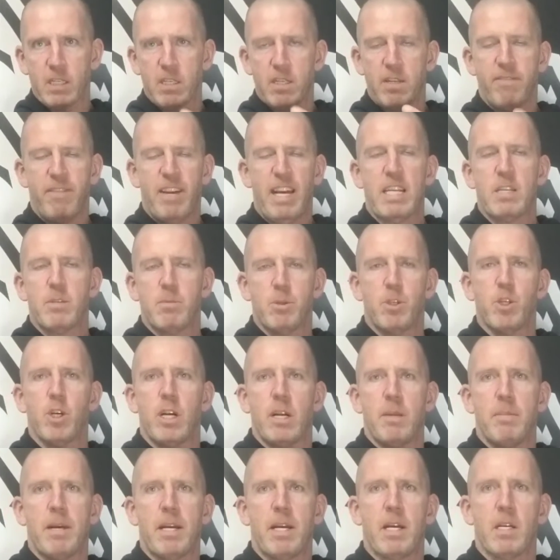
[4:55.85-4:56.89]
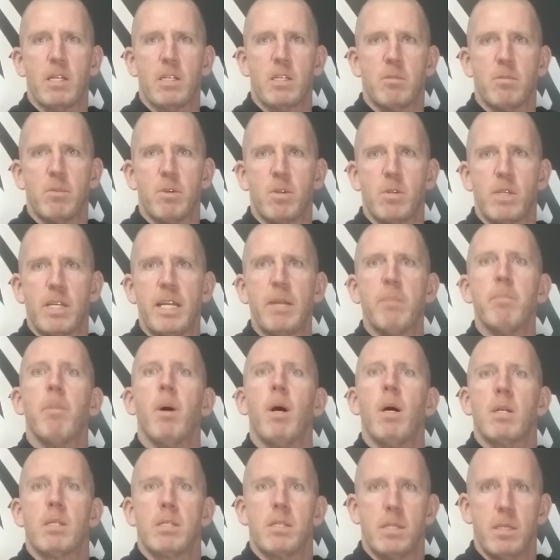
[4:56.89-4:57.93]
The vast majority of my customers in
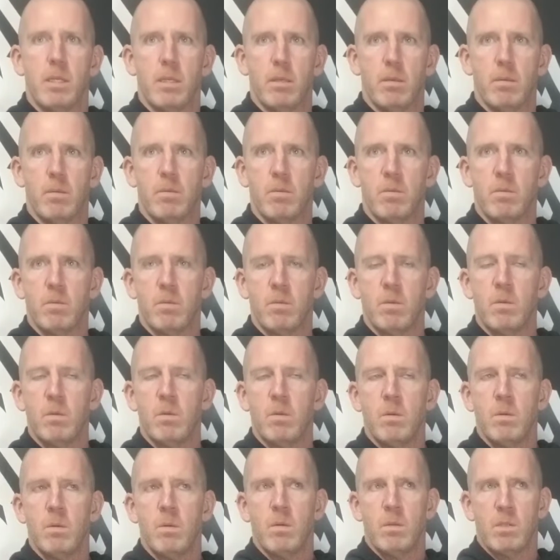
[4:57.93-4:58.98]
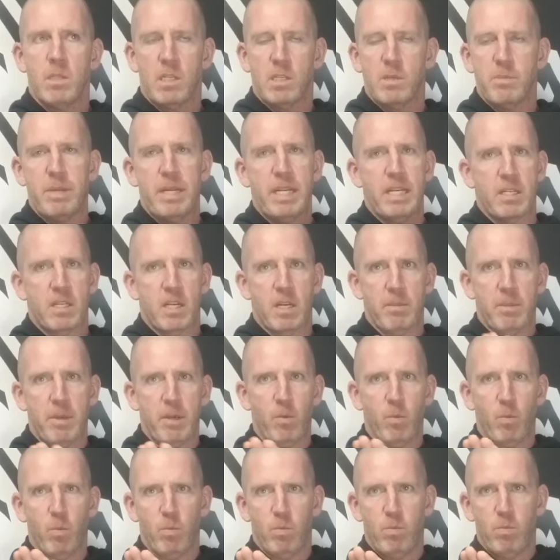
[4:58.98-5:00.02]
Boston, doesn't mean it's going to be
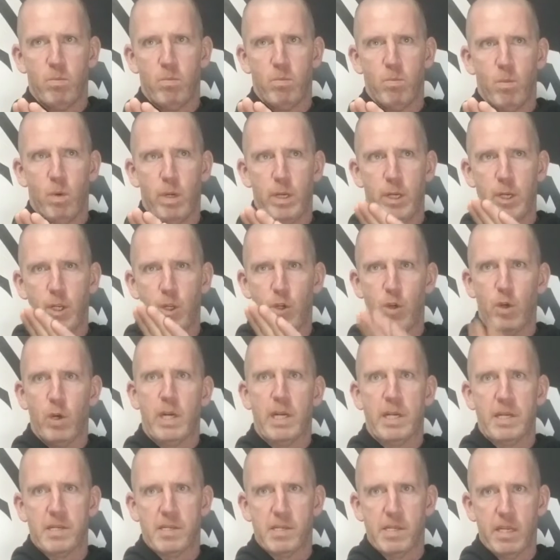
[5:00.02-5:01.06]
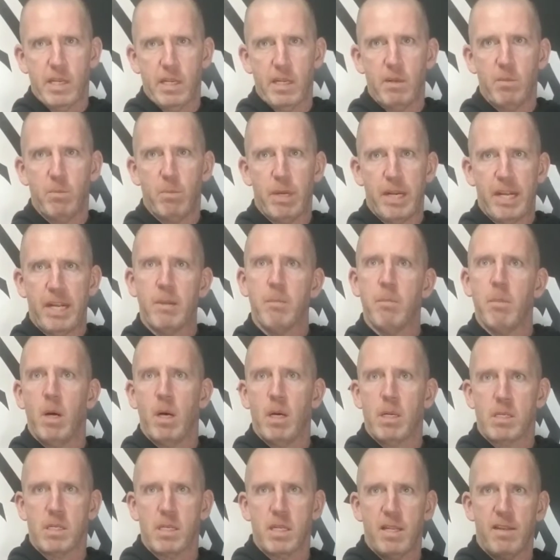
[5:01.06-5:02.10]
what you're going to see, but in
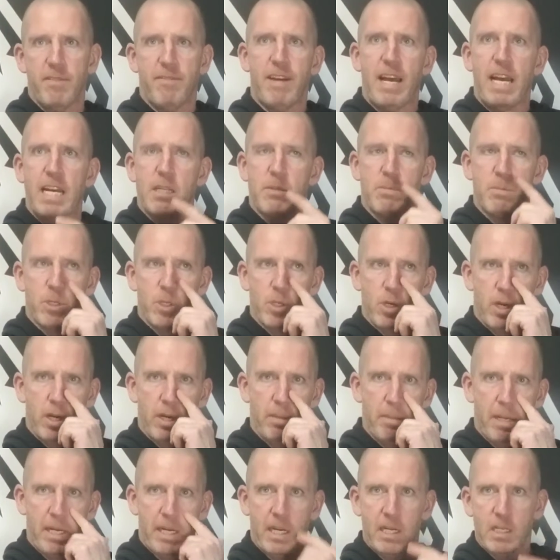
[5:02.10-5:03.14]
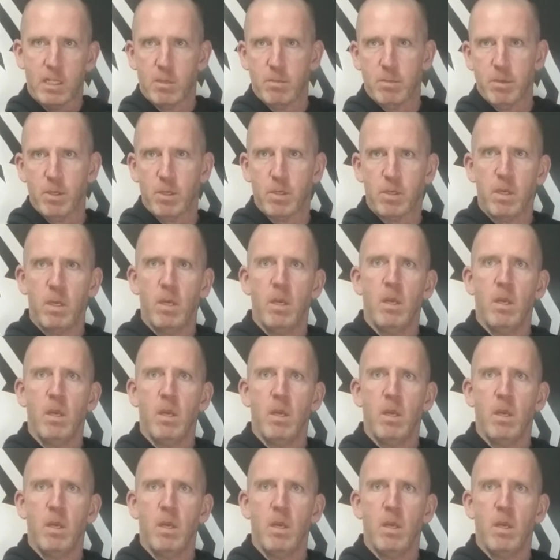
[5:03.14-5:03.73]
Boston, the vast majority of my customers